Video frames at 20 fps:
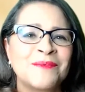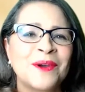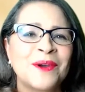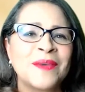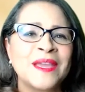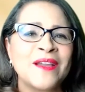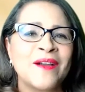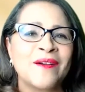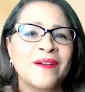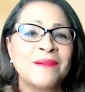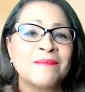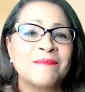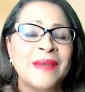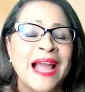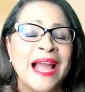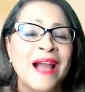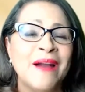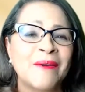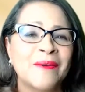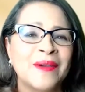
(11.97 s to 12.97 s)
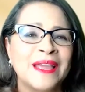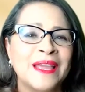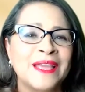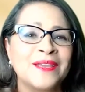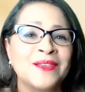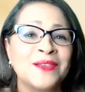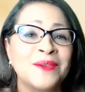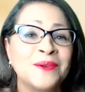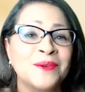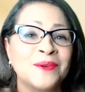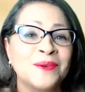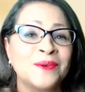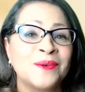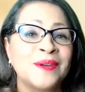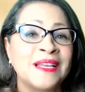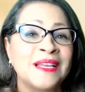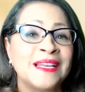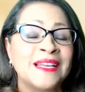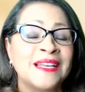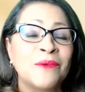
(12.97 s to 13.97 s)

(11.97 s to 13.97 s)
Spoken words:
where we are empowering you